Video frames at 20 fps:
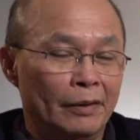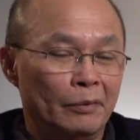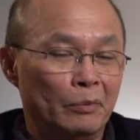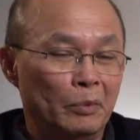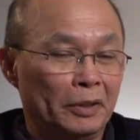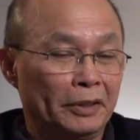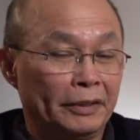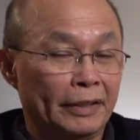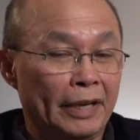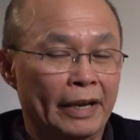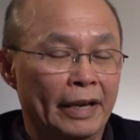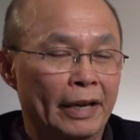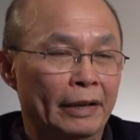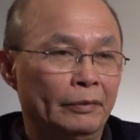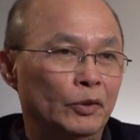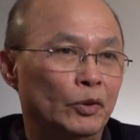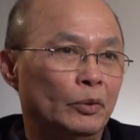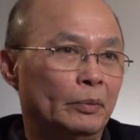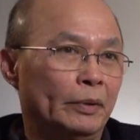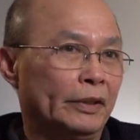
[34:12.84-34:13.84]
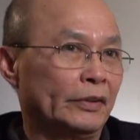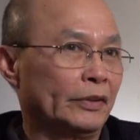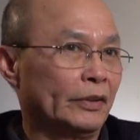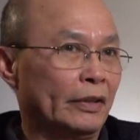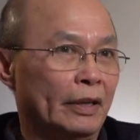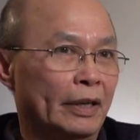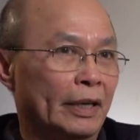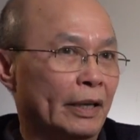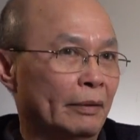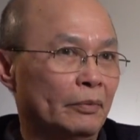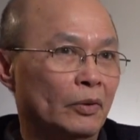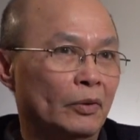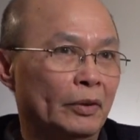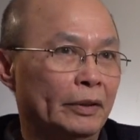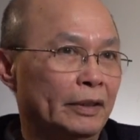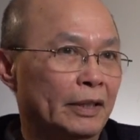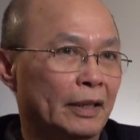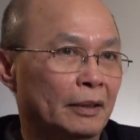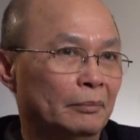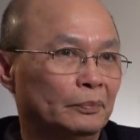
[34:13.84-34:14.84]
which I have to because I have no
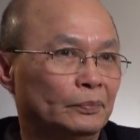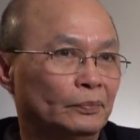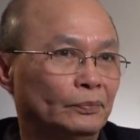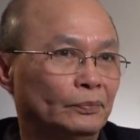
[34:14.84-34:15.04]
income.